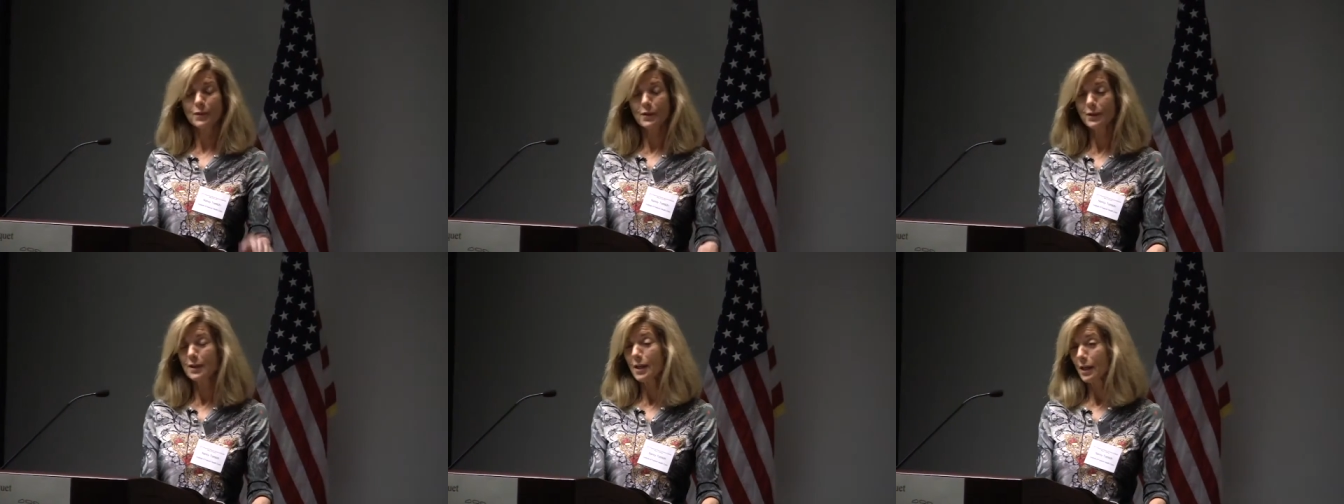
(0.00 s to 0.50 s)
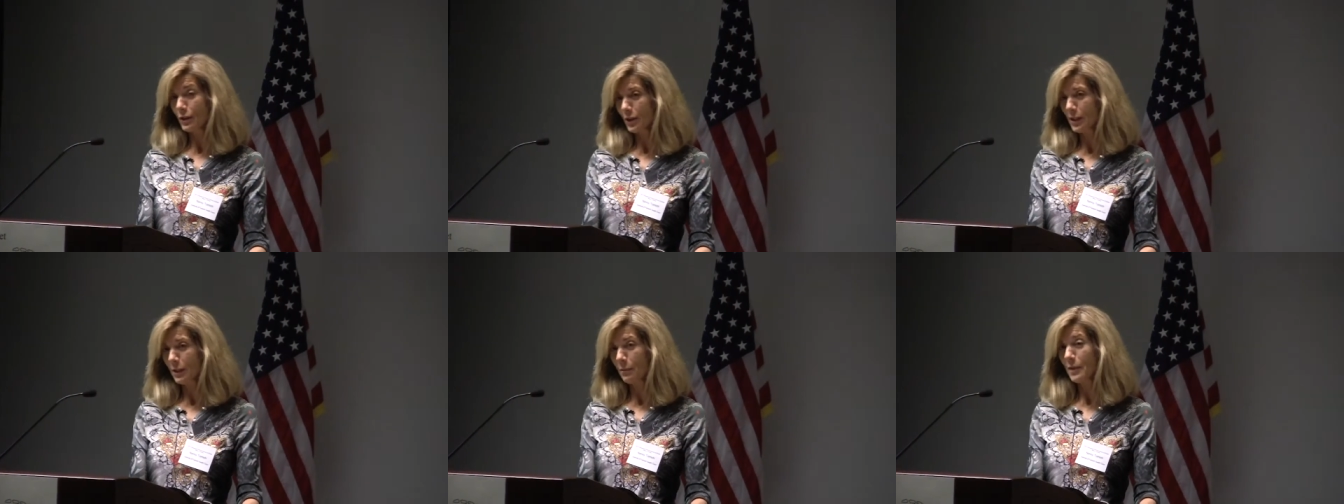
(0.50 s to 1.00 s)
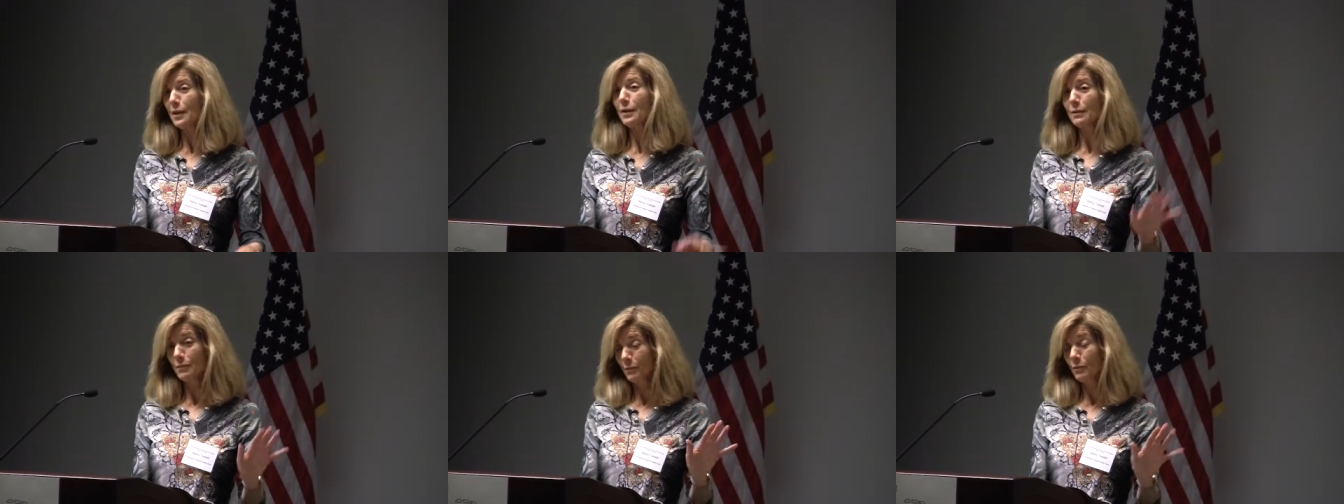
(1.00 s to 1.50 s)
the
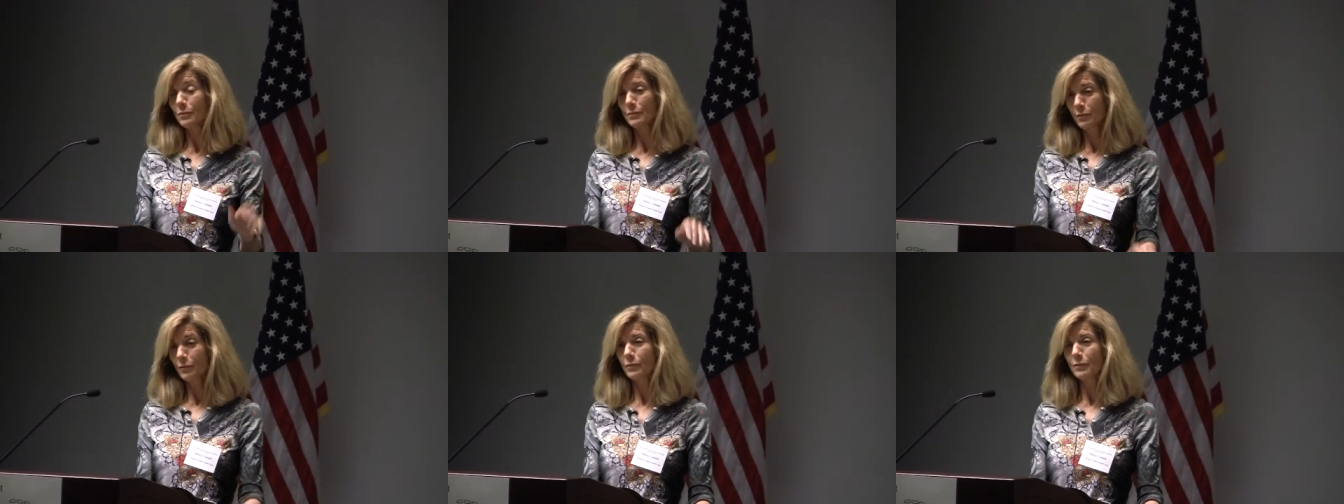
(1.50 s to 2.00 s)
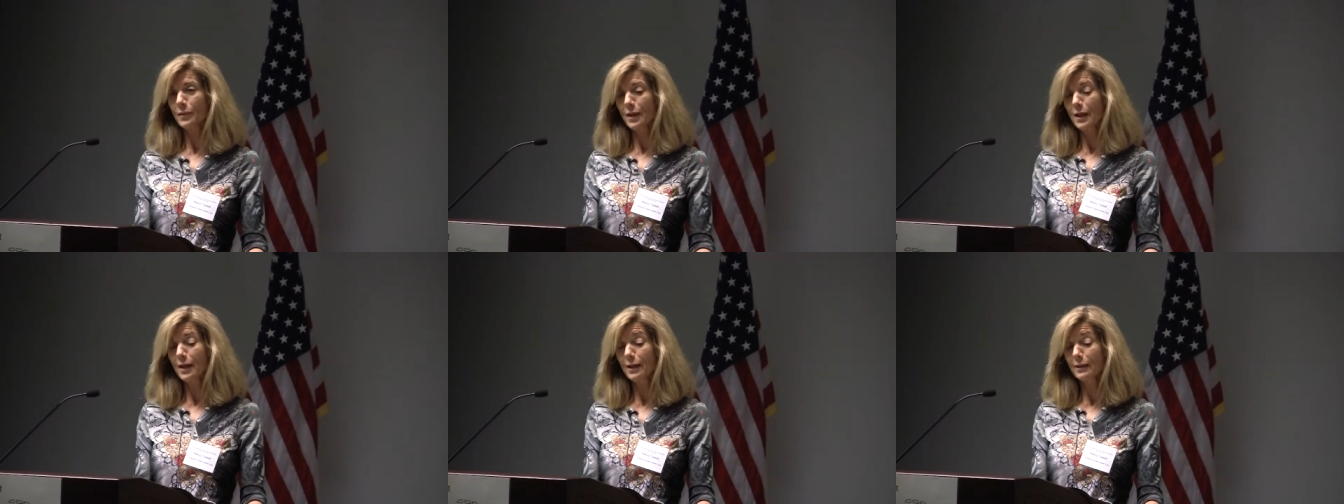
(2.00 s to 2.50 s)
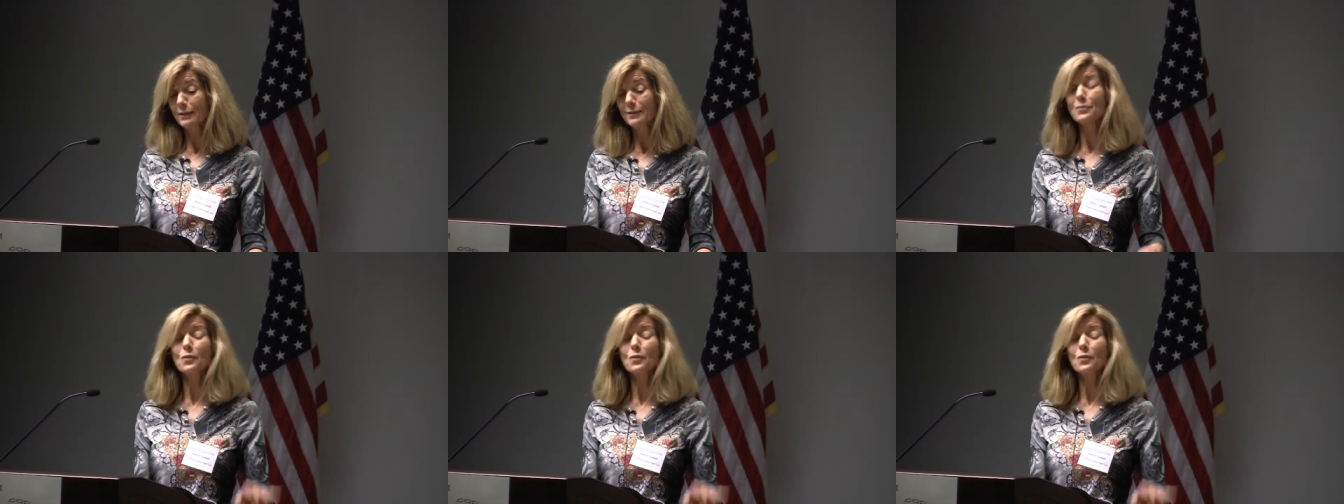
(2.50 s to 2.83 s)
DHCP and